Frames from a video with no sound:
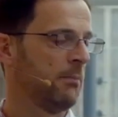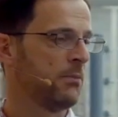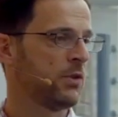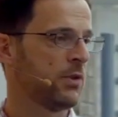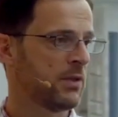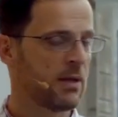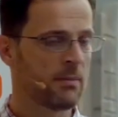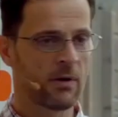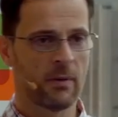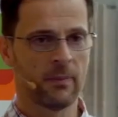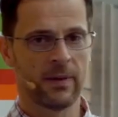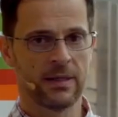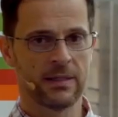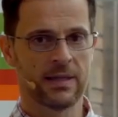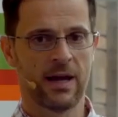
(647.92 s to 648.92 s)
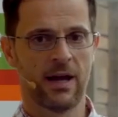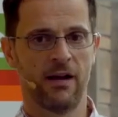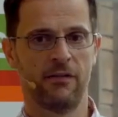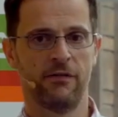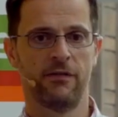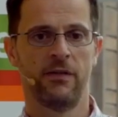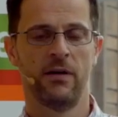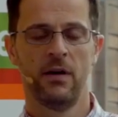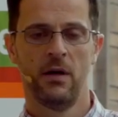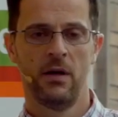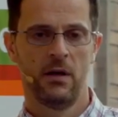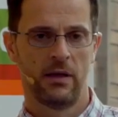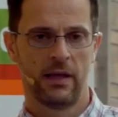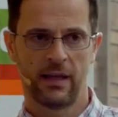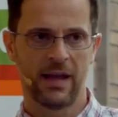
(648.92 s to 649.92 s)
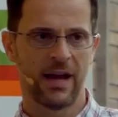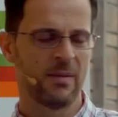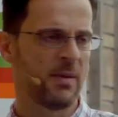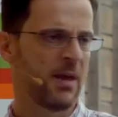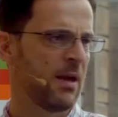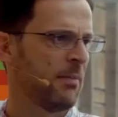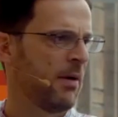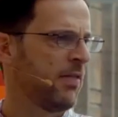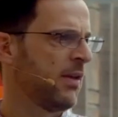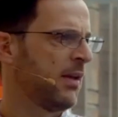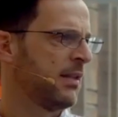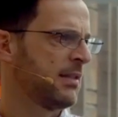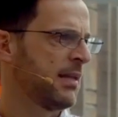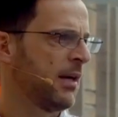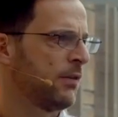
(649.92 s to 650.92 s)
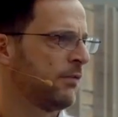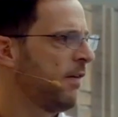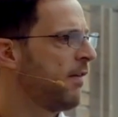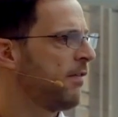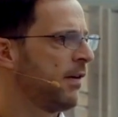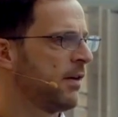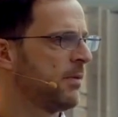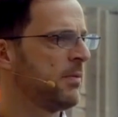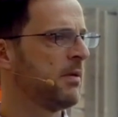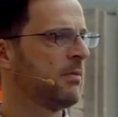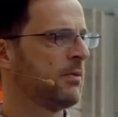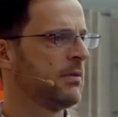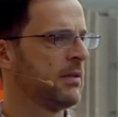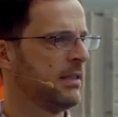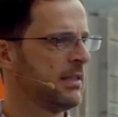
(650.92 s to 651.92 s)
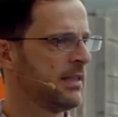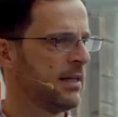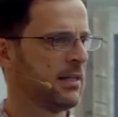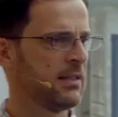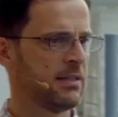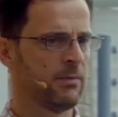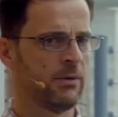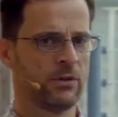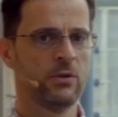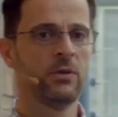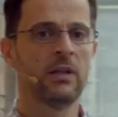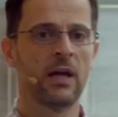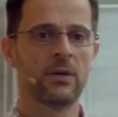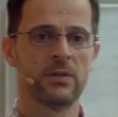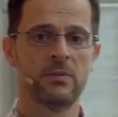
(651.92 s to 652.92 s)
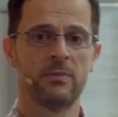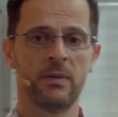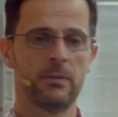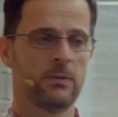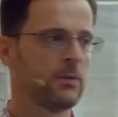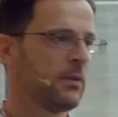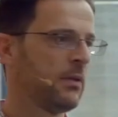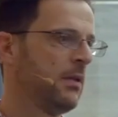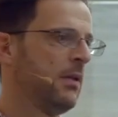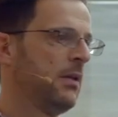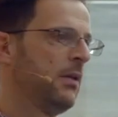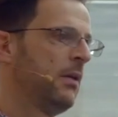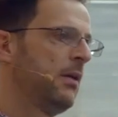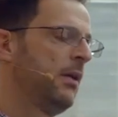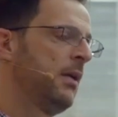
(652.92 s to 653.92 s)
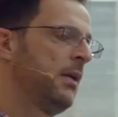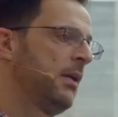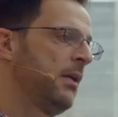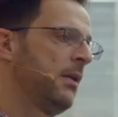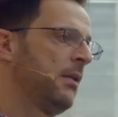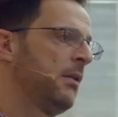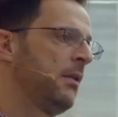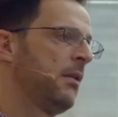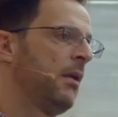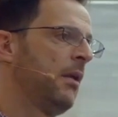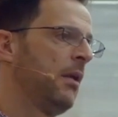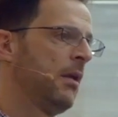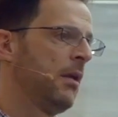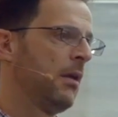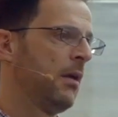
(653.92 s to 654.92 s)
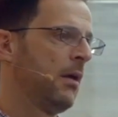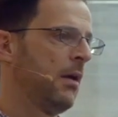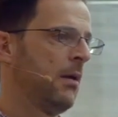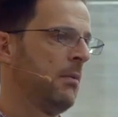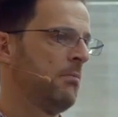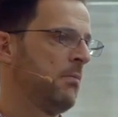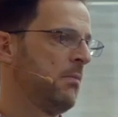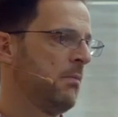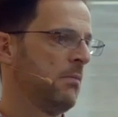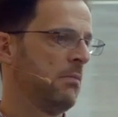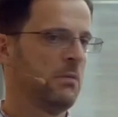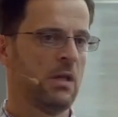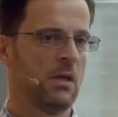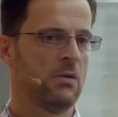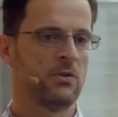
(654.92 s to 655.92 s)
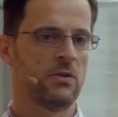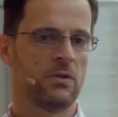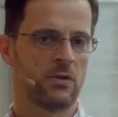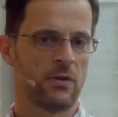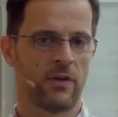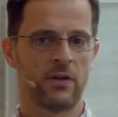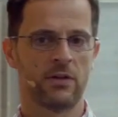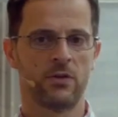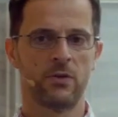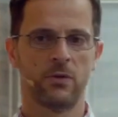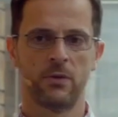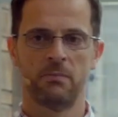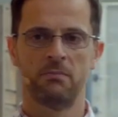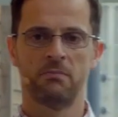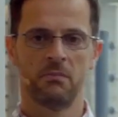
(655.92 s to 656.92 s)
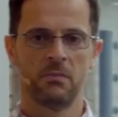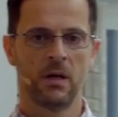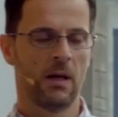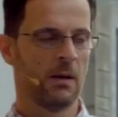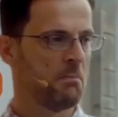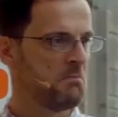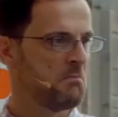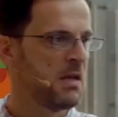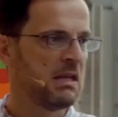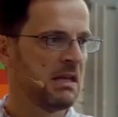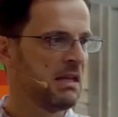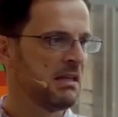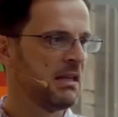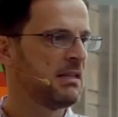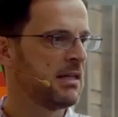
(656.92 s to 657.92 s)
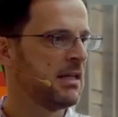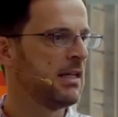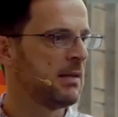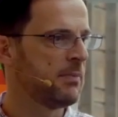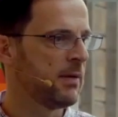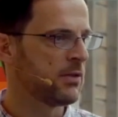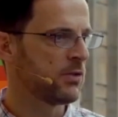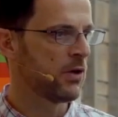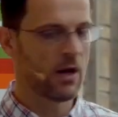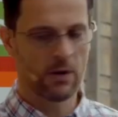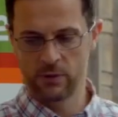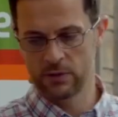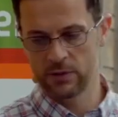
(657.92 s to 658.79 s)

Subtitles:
So some companies have, like IBM, I think it's around 500 people. Intel is about 2,000 people. And so there's no, it really depends on how you